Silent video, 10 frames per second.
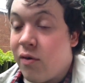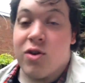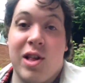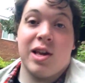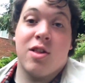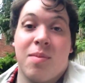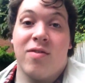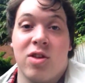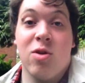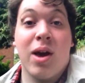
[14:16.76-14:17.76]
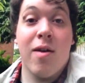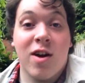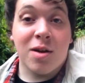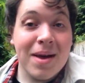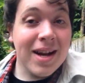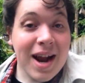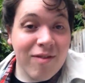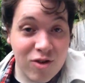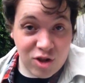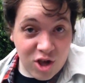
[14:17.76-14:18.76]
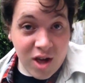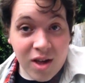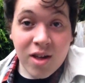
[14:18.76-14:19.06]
Obviously it's above the UK recommended average,